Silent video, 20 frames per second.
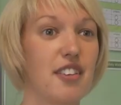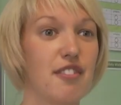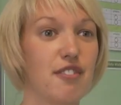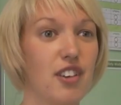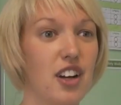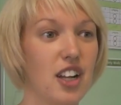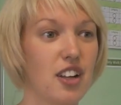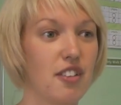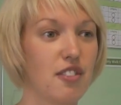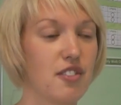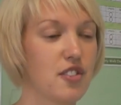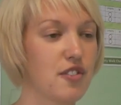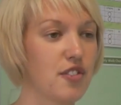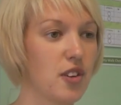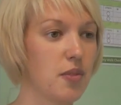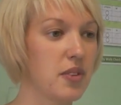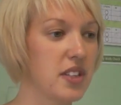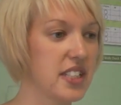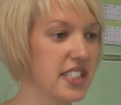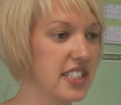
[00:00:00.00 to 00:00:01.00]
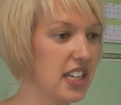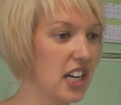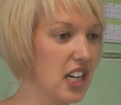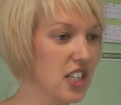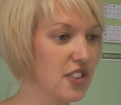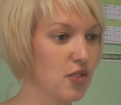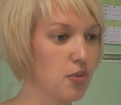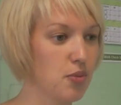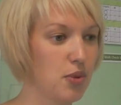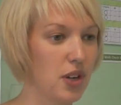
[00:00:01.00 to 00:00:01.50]
involved from the
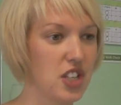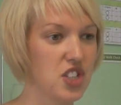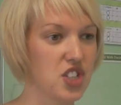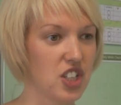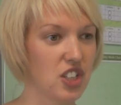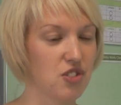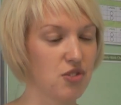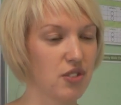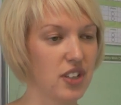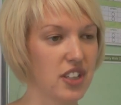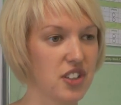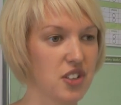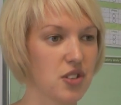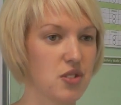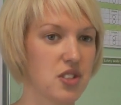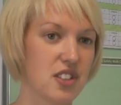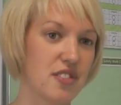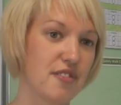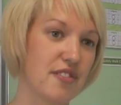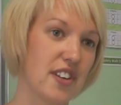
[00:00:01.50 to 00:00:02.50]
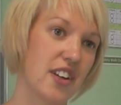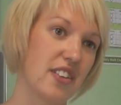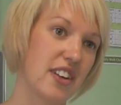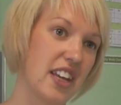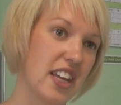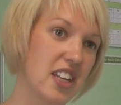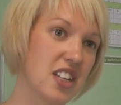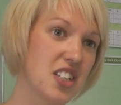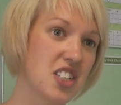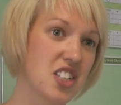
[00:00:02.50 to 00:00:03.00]
start of a project right through to the
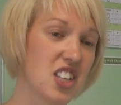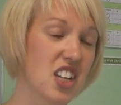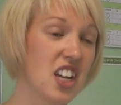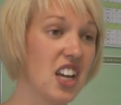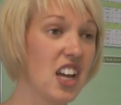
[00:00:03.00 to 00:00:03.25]
very end.